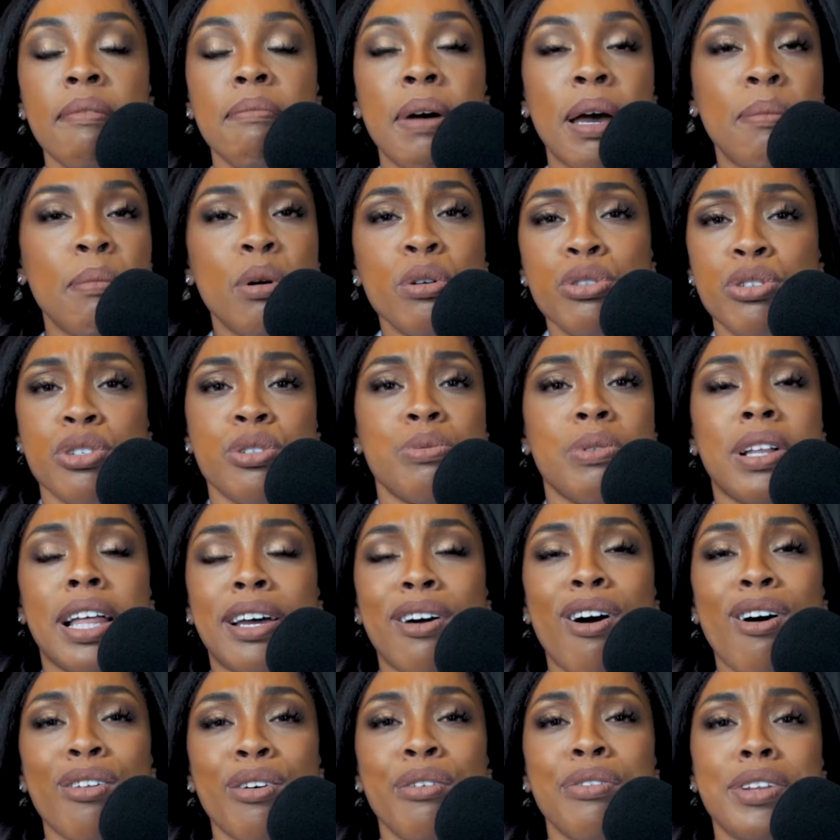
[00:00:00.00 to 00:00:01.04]
emotions were
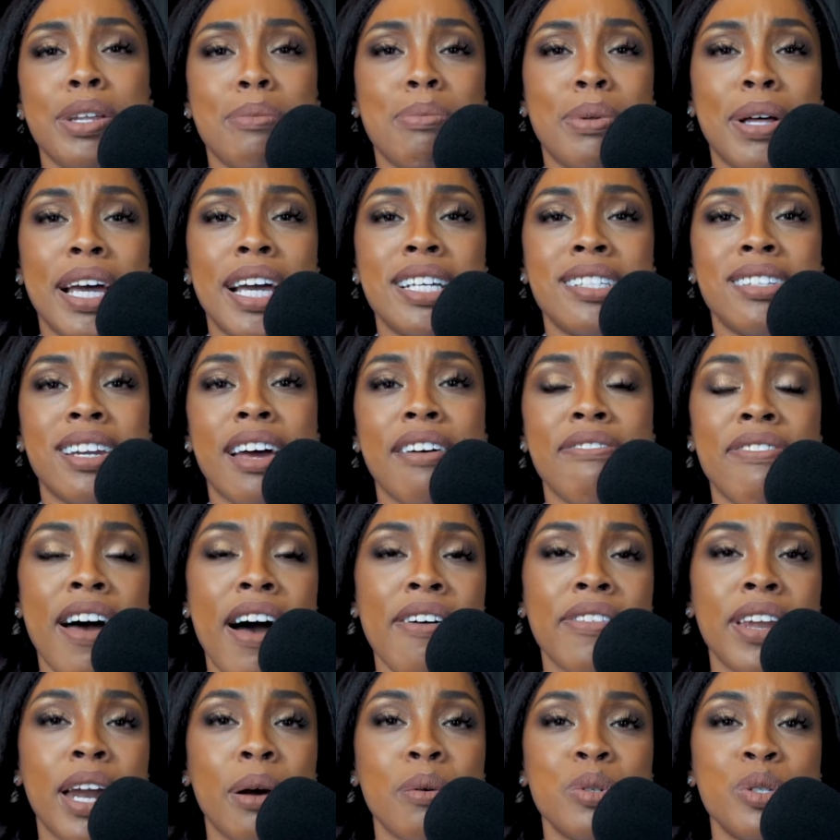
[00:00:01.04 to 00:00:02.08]
like all over the place. And I
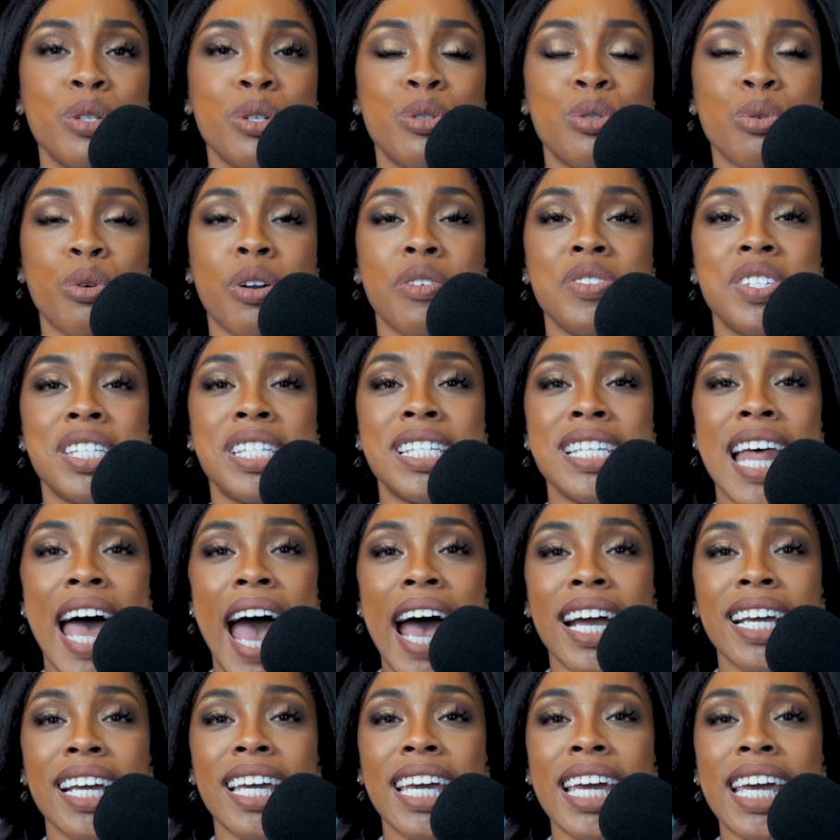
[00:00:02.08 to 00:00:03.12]
found that I was just sort of
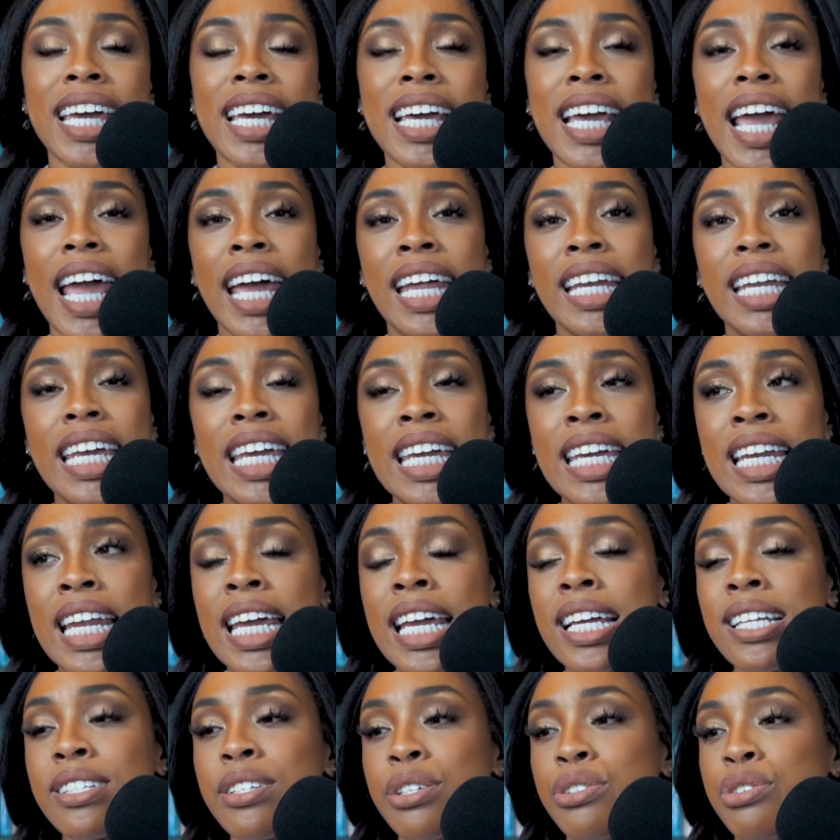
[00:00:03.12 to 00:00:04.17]
snacking and
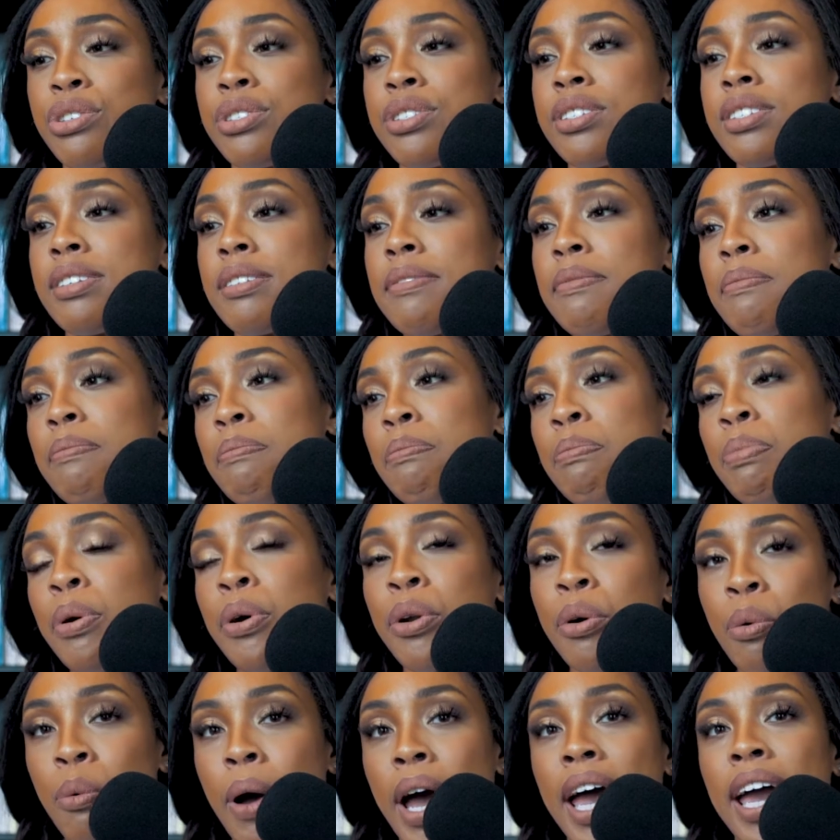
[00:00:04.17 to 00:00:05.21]
eating to just put
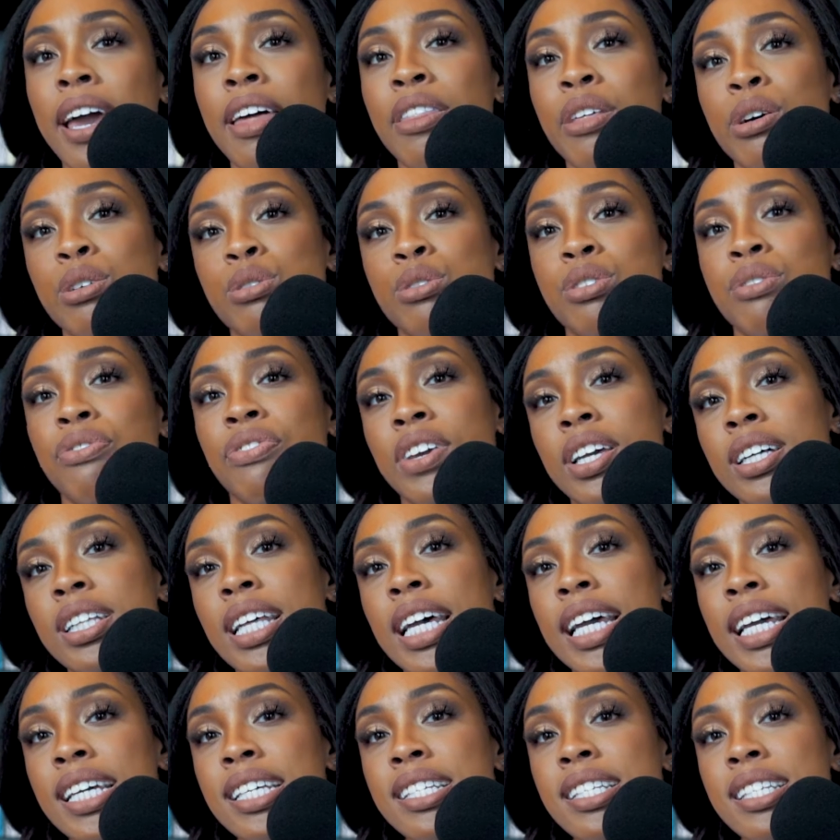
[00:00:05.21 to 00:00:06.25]
away those
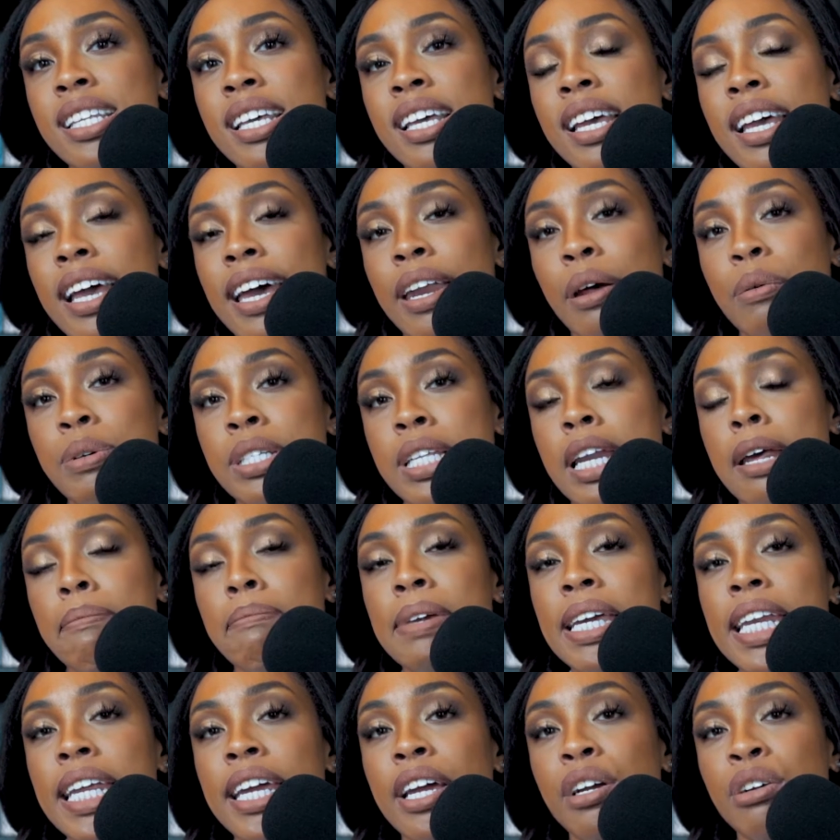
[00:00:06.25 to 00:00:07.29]
feelings. And it was an
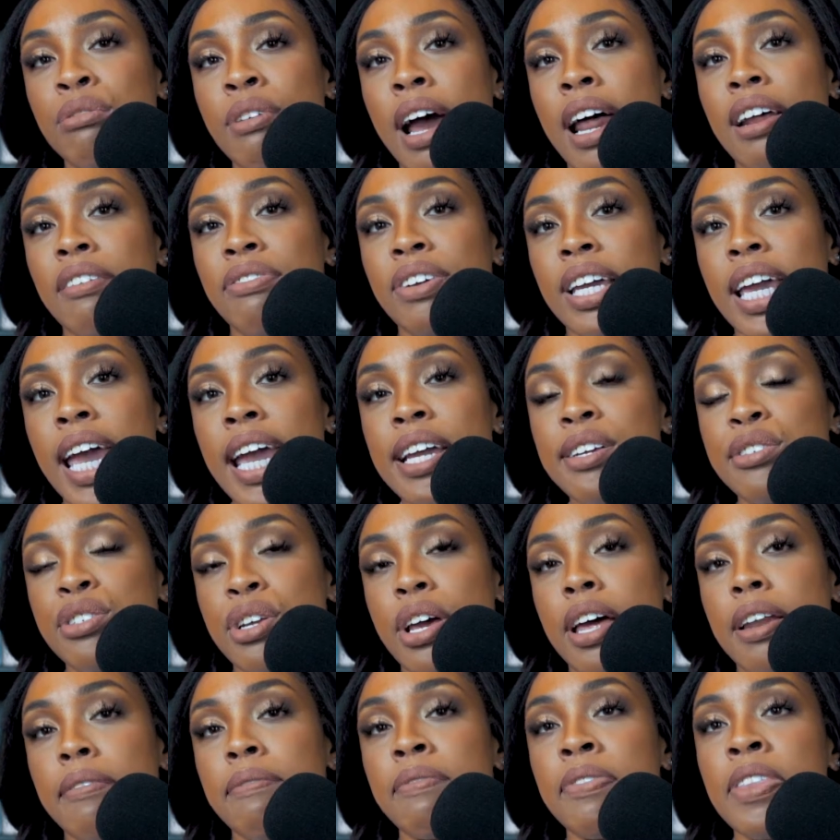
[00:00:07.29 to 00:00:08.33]
immediate
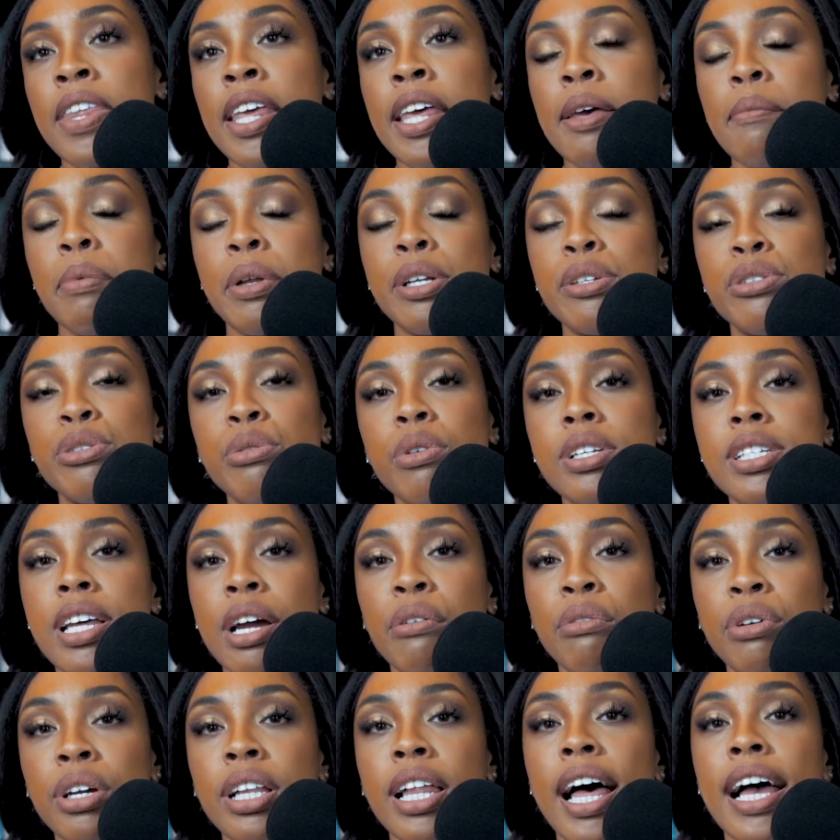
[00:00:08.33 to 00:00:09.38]
gratification. But as soon as I
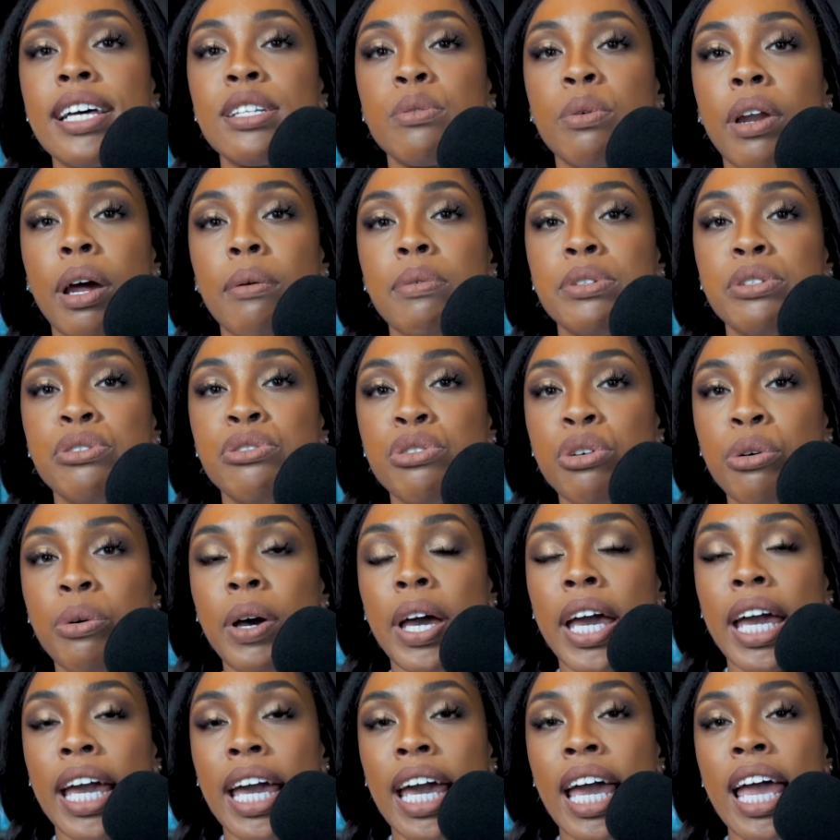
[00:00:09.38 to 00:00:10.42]
realized what I was
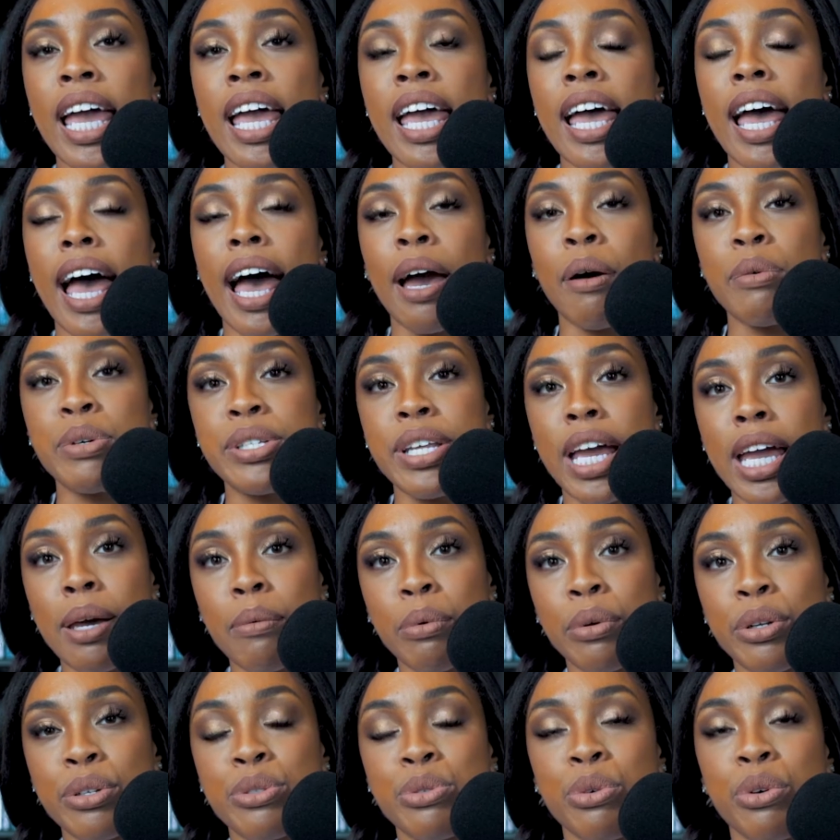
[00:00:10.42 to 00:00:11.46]
doing, I was
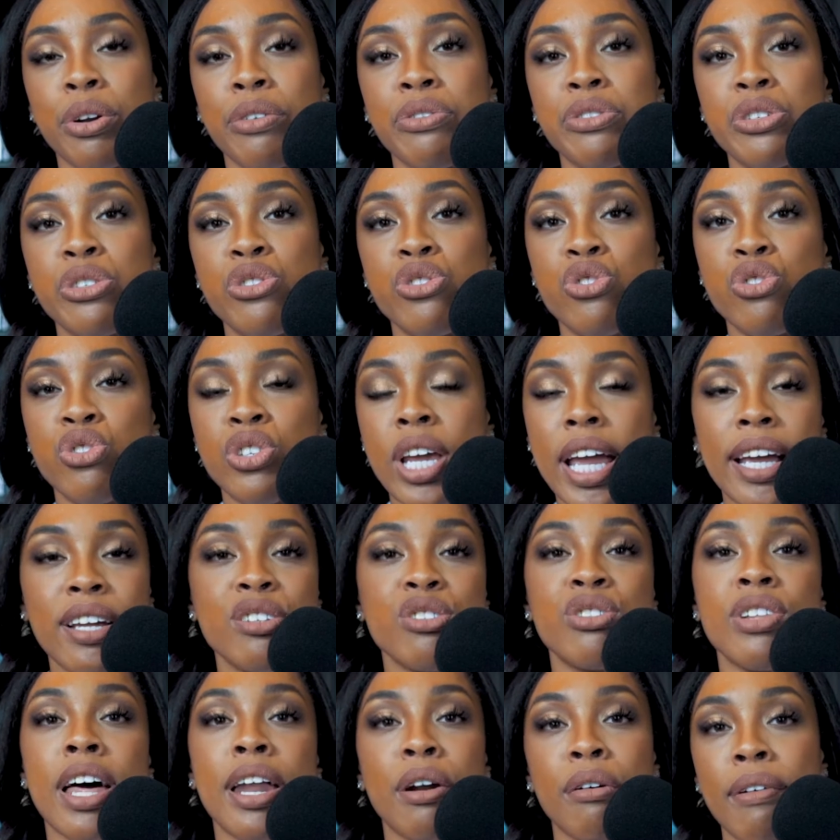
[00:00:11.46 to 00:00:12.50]
able to sort of
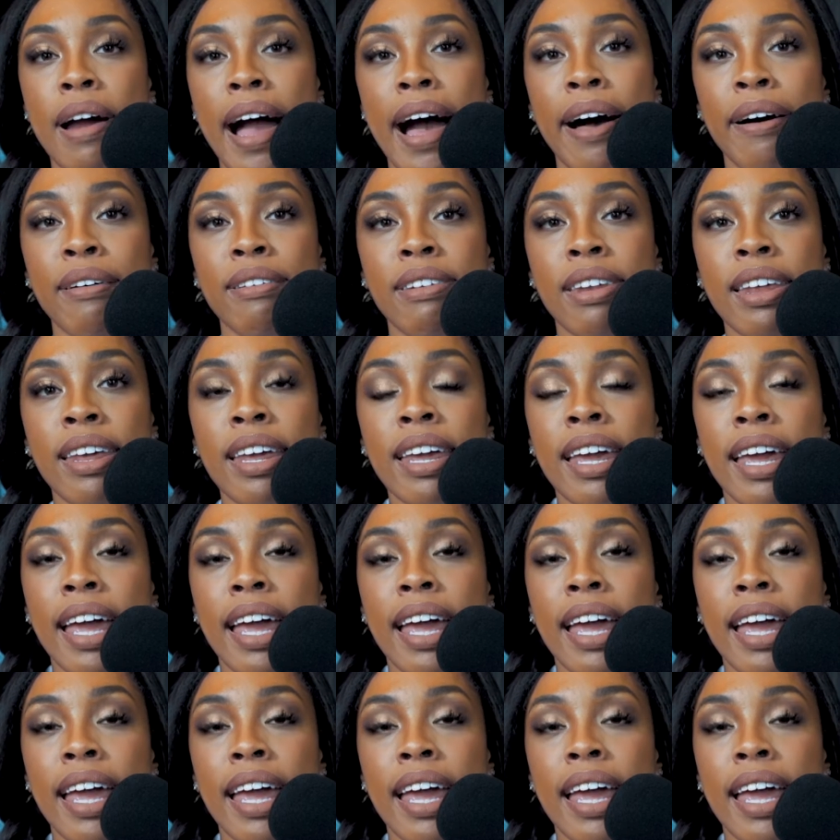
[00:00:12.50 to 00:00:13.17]
change that around.